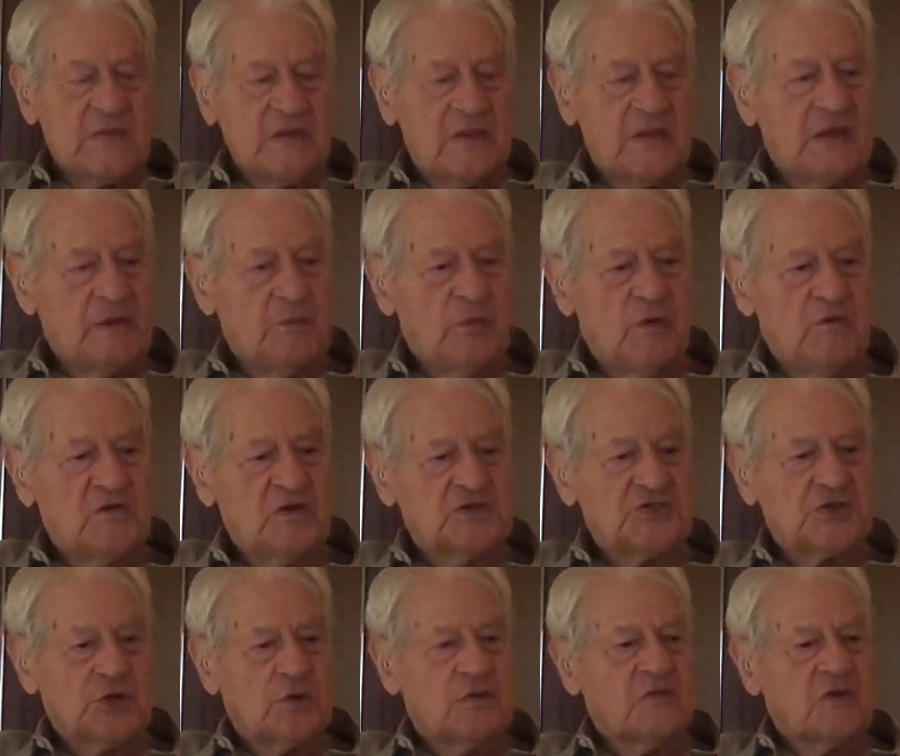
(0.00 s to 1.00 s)
They moved
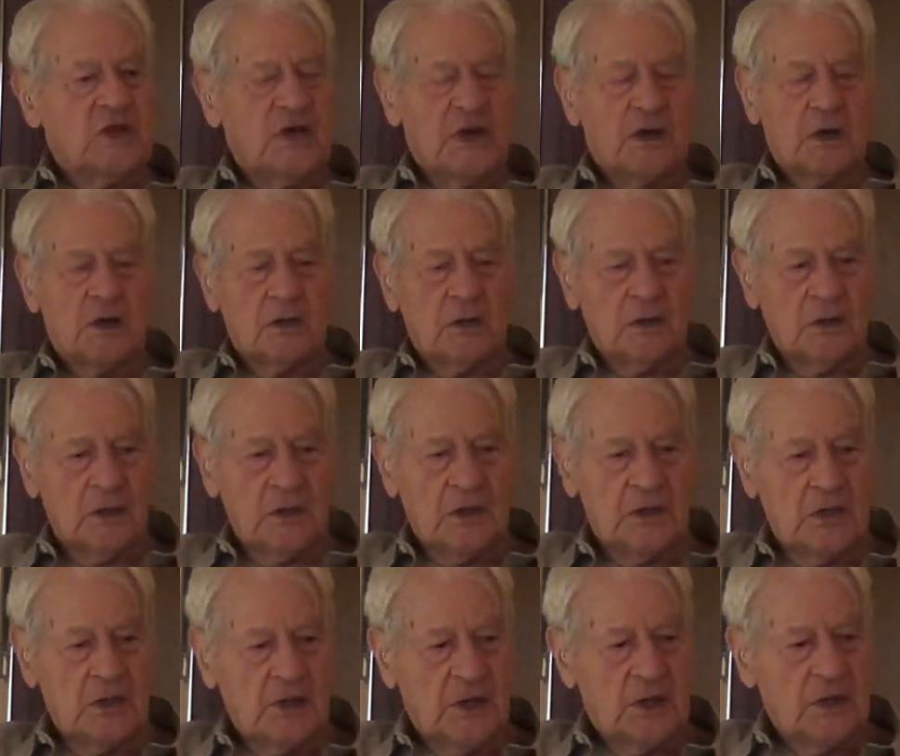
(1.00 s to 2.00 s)
us over there,
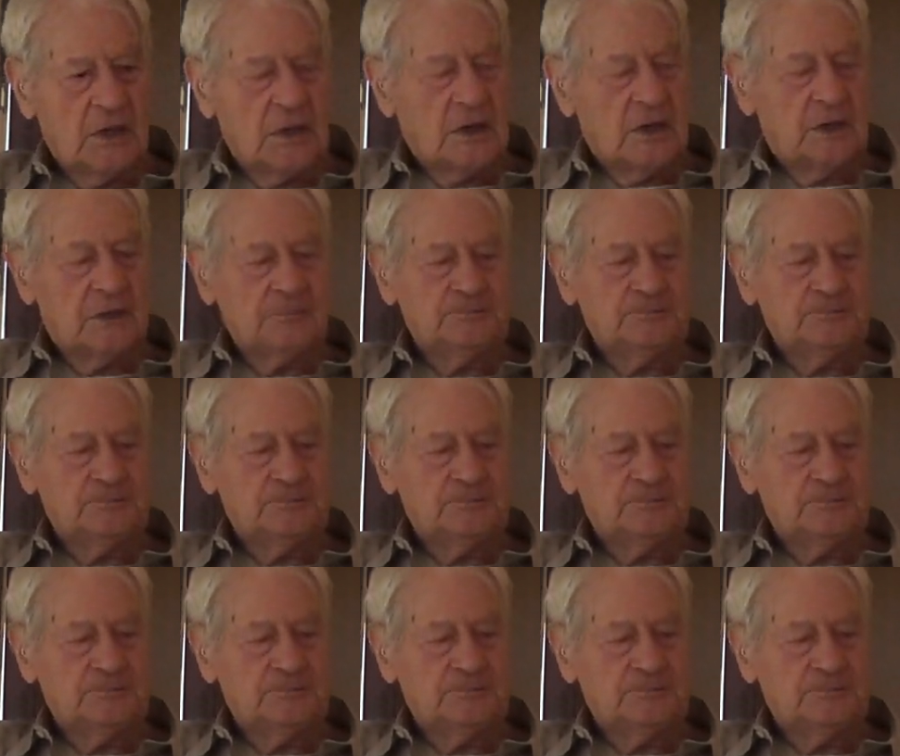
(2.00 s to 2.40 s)
and then